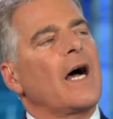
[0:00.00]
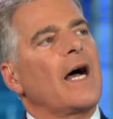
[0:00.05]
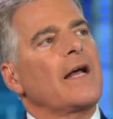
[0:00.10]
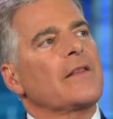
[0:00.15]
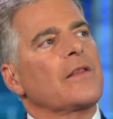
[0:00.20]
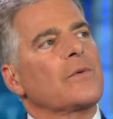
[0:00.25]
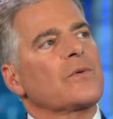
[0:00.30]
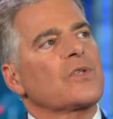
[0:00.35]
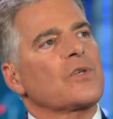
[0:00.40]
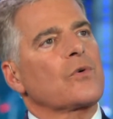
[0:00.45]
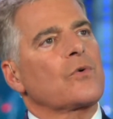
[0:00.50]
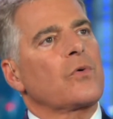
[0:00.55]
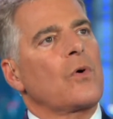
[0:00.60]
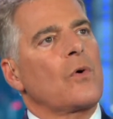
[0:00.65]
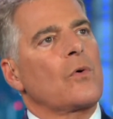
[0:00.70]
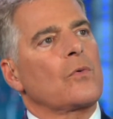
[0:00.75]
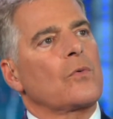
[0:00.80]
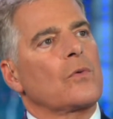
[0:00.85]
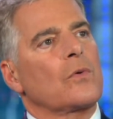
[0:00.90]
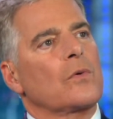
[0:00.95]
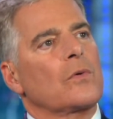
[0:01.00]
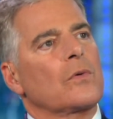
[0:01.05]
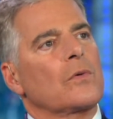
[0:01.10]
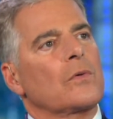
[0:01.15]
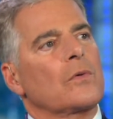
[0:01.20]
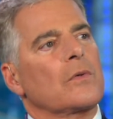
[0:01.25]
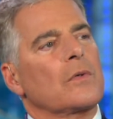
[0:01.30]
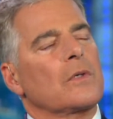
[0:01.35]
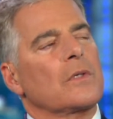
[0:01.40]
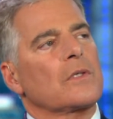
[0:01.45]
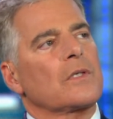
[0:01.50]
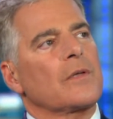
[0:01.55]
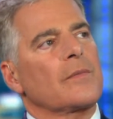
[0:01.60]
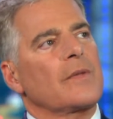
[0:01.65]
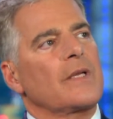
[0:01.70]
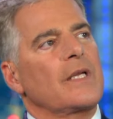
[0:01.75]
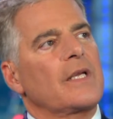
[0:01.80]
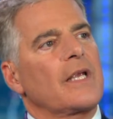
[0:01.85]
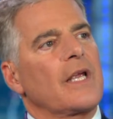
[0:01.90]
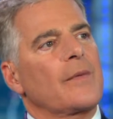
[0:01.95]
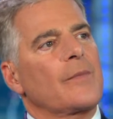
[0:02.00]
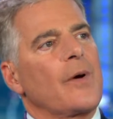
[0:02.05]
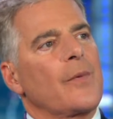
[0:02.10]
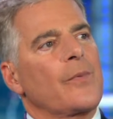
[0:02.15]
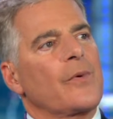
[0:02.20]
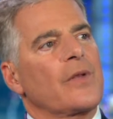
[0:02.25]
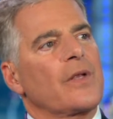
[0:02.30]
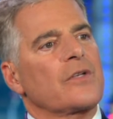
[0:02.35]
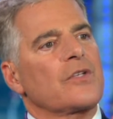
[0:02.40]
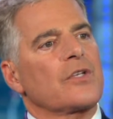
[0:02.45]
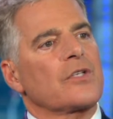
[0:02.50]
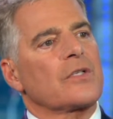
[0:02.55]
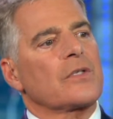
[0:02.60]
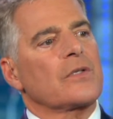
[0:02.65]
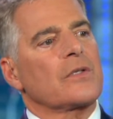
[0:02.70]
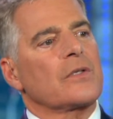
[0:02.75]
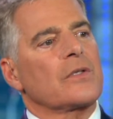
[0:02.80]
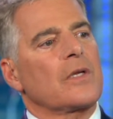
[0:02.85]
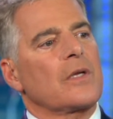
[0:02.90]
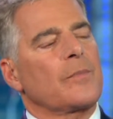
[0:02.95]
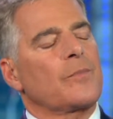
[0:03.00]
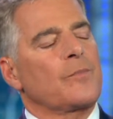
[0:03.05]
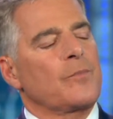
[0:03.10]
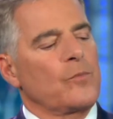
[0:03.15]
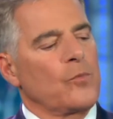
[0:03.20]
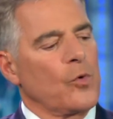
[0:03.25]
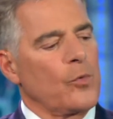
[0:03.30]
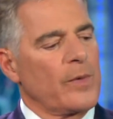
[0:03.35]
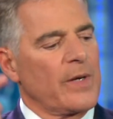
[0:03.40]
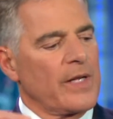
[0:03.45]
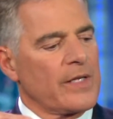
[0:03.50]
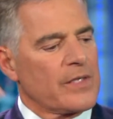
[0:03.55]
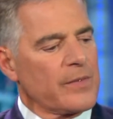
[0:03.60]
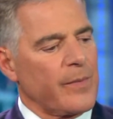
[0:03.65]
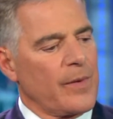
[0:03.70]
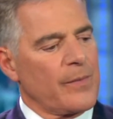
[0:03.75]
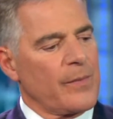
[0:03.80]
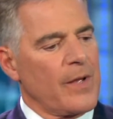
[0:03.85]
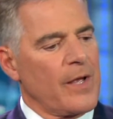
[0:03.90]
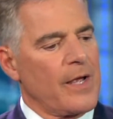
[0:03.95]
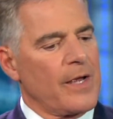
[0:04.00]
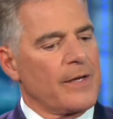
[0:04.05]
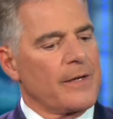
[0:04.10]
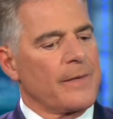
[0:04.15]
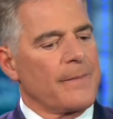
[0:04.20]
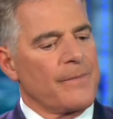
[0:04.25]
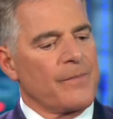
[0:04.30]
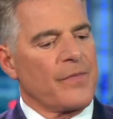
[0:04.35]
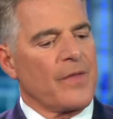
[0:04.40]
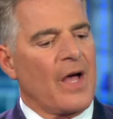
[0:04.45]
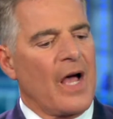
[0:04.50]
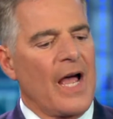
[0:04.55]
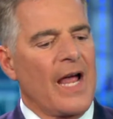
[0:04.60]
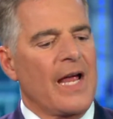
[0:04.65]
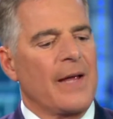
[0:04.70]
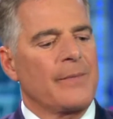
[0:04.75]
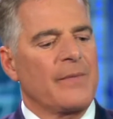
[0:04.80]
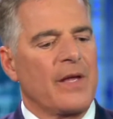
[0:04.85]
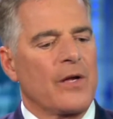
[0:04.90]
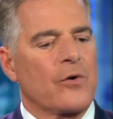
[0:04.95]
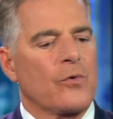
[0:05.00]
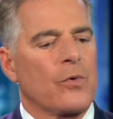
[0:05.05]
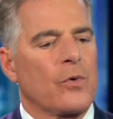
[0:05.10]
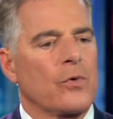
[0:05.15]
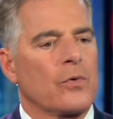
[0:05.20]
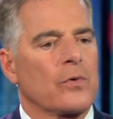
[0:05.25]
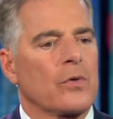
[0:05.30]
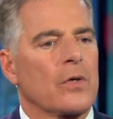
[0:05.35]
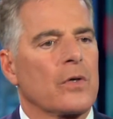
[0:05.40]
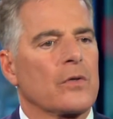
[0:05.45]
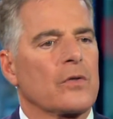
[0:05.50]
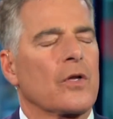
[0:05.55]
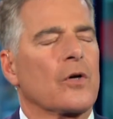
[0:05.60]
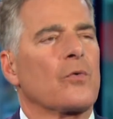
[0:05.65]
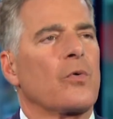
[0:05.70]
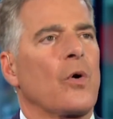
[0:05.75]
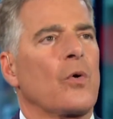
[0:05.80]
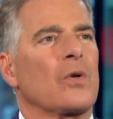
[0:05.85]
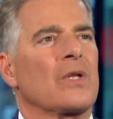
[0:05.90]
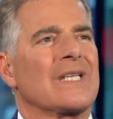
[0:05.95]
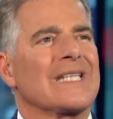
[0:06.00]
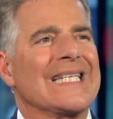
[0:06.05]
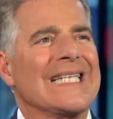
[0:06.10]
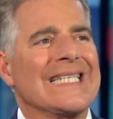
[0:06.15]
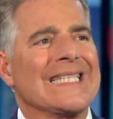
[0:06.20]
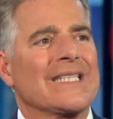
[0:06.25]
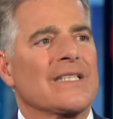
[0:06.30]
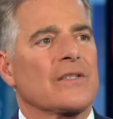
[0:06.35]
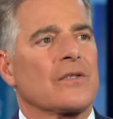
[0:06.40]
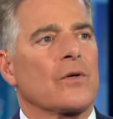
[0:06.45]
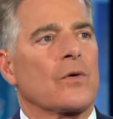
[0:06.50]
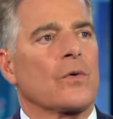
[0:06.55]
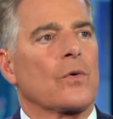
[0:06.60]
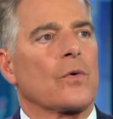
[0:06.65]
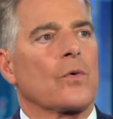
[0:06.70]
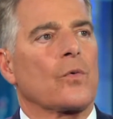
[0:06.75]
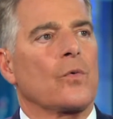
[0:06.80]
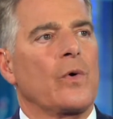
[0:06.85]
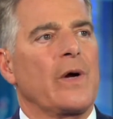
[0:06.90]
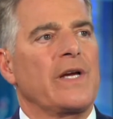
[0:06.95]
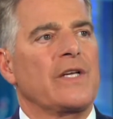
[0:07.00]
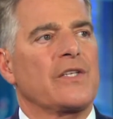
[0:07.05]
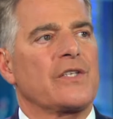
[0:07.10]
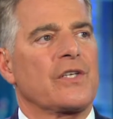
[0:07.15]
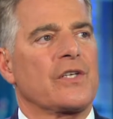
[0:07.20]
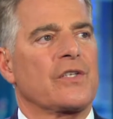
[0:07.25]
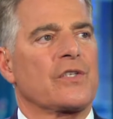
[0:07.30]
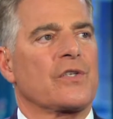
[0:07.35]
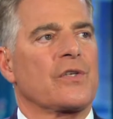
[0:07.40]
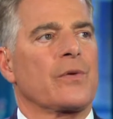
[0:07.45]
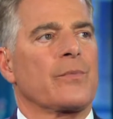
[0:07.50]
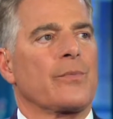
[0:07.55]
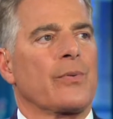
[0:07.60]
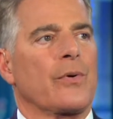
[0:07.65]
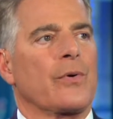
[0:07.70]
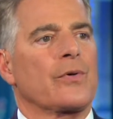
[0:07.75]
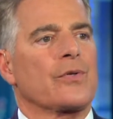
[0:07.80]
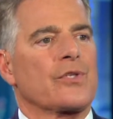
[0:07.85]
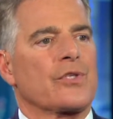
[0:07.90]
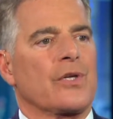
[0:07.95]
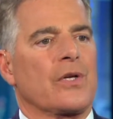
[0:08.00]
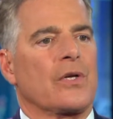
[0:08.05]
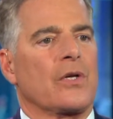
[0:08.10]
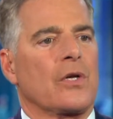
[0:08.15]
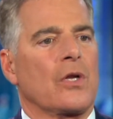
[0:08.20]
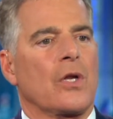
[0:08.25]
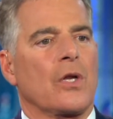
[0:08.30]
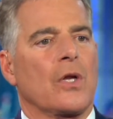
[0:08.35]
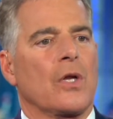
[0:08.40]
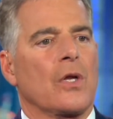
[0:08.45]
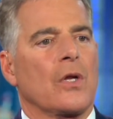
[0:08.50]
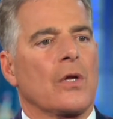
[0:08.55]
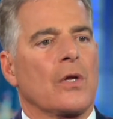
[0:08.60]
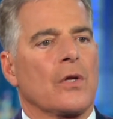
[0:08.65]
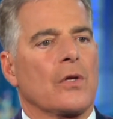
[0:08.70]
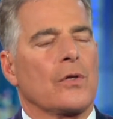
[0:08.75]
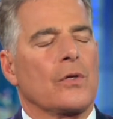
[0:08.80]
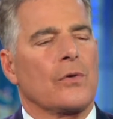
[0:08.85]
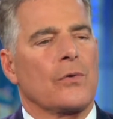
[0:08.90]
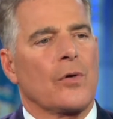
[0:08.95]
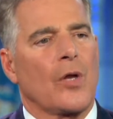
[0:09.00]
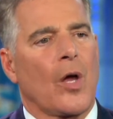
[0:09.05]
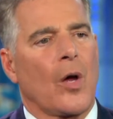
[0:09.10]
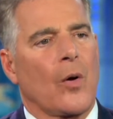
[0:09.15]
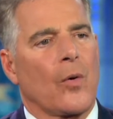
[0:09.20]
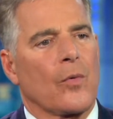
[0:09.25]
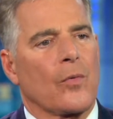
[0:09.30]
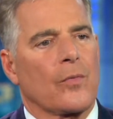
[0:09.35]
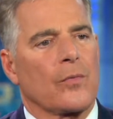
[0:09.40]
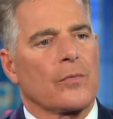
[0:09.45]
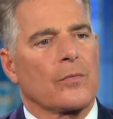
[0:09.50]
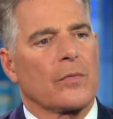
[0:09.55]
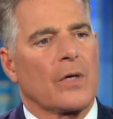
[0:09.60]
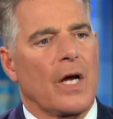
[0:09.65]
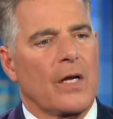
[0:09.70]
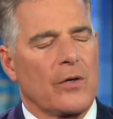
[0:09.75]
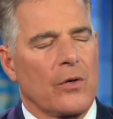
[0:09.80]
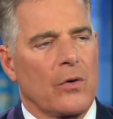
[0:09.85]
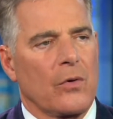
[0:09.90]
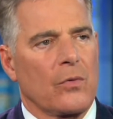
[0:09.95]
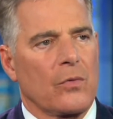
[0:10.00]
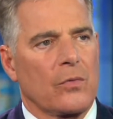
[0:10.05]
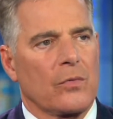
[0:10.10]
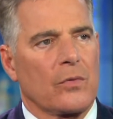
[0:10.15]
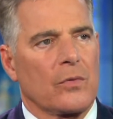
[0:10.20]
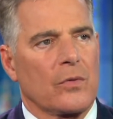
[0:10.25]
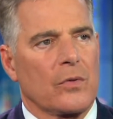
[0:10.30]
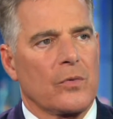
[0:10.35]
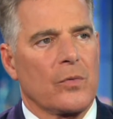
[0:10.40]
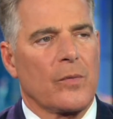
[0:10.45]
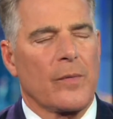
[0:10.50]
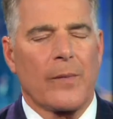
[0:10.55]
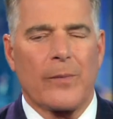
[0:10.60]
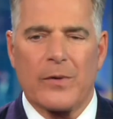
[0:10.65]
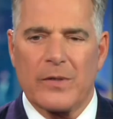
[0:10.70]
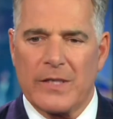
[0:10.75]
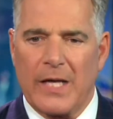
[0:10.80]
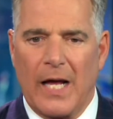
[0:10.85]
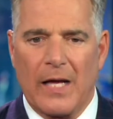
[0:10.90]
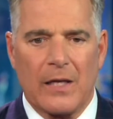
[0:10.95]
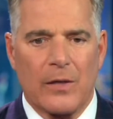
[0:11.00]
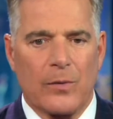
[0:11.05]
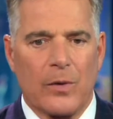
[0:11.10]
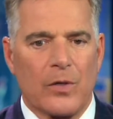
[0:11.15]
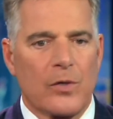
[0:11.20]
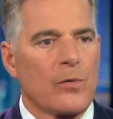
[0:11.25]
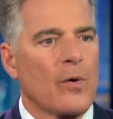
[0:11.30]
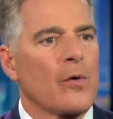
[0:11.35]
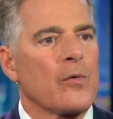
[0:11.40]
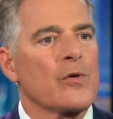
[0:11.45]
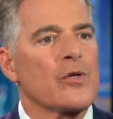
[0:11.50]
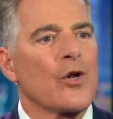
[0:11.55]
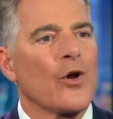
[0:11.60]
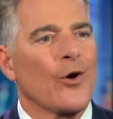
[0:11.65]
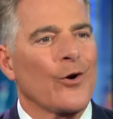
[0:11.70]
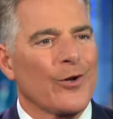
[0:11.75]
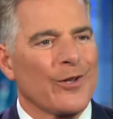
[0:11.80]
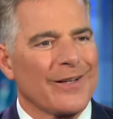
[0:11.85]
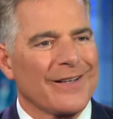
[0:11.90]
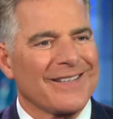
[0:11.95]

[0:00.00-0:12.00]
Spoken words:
there was a quote, something he came up with, it ruminates in my mind. I am the quote, least racist person you know. I know you remember exactly where you were when you heard it.